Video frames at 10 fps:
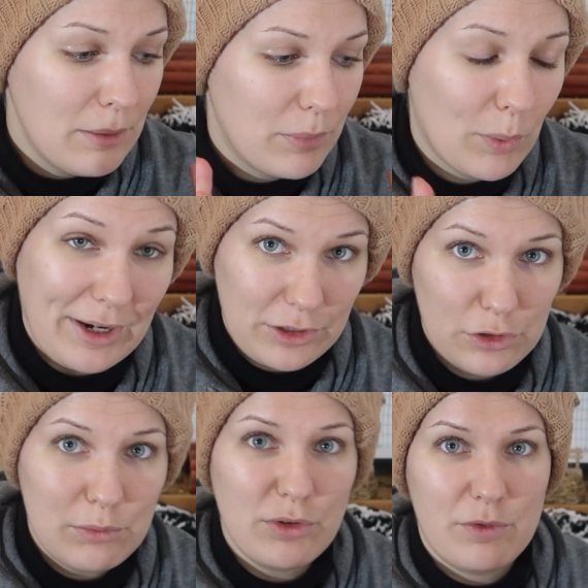but when I
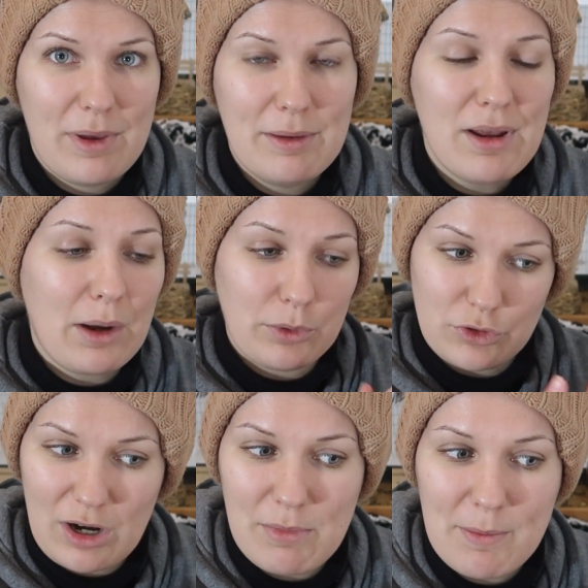do move him in, I will
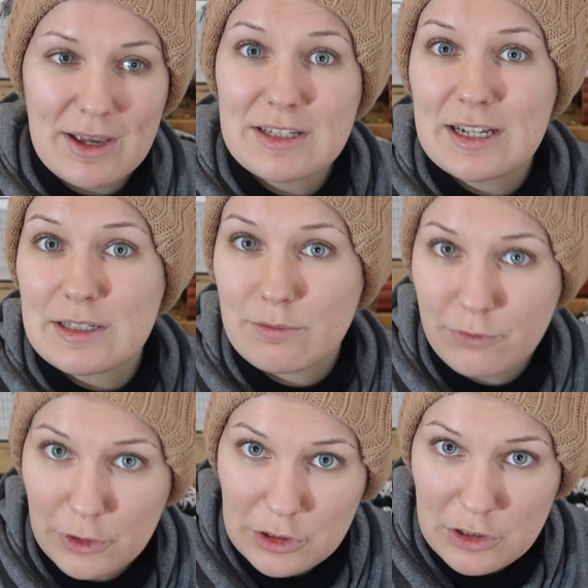try my best to get some
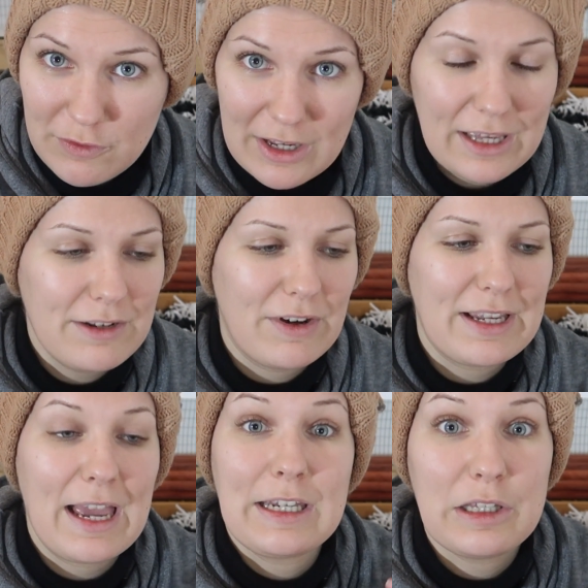footage of it, and if I
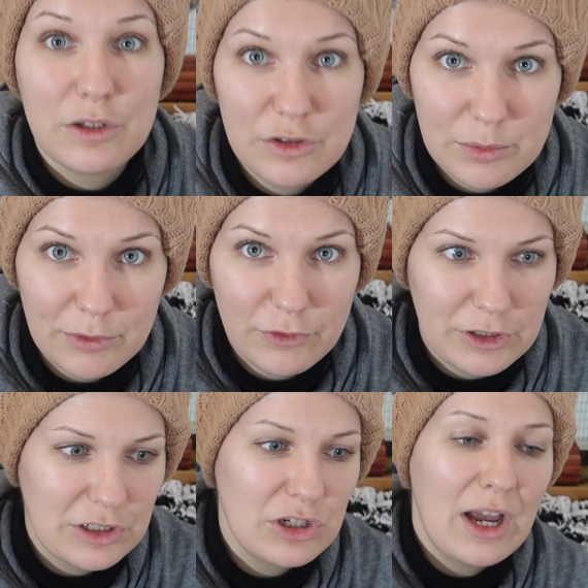get any usable
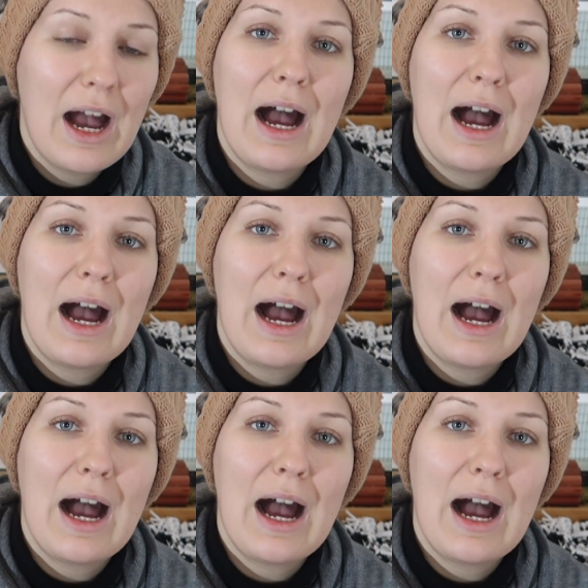footage,